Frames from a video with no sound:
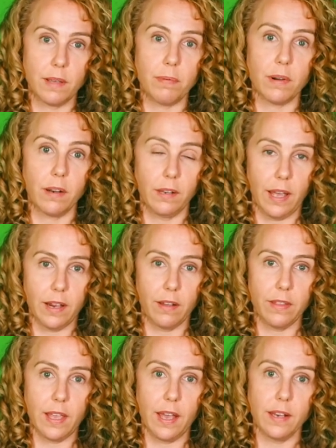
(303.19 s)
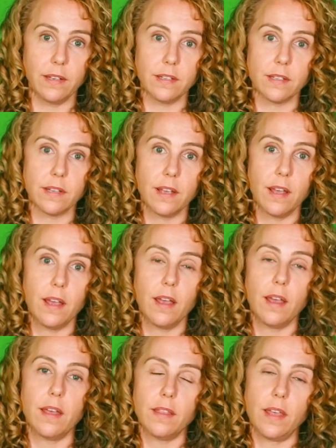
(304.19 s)
They put a light on the end,
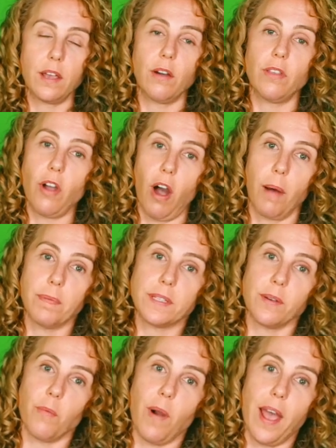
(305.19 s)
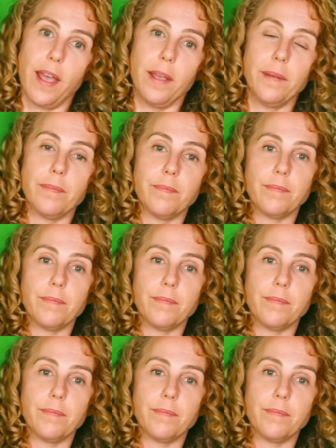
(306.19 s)
they go the opposite way,